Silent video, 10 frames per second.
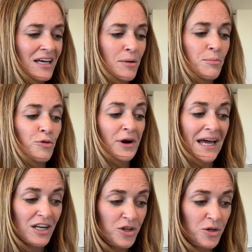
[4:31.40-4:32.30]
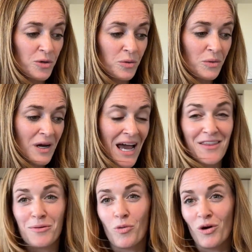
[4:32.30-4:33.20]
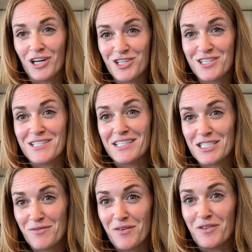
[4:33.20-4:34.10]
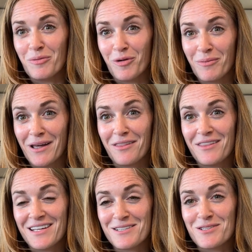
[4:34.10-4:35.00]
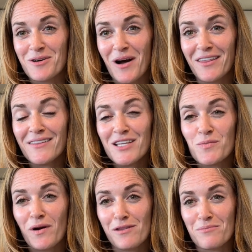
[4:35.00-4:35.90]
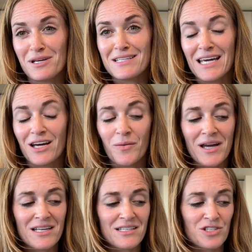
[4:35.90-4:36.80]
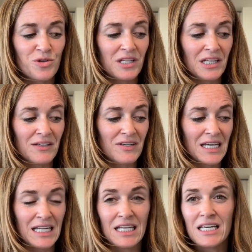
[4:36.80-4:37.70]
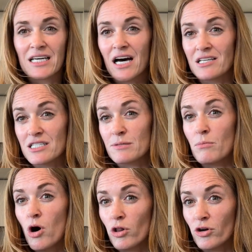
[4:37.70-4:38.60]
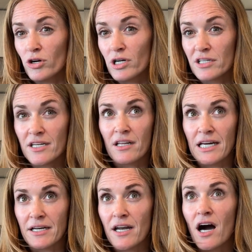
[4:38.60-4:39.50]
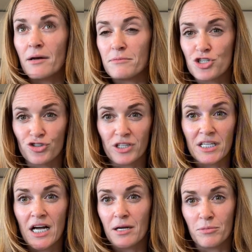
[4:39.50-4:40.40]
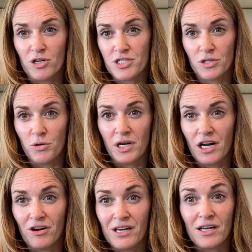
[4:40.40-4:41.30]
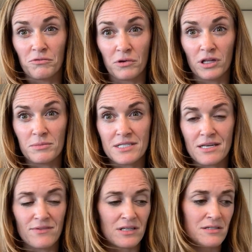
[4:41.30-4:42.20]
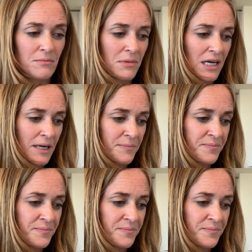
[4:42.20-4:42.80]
brand new, and the mortgage is $650 per month. And so I think that's one of the big takeaways is you can live in a smaller, like non-Madrid, non-Barcelona area and really be saving some money.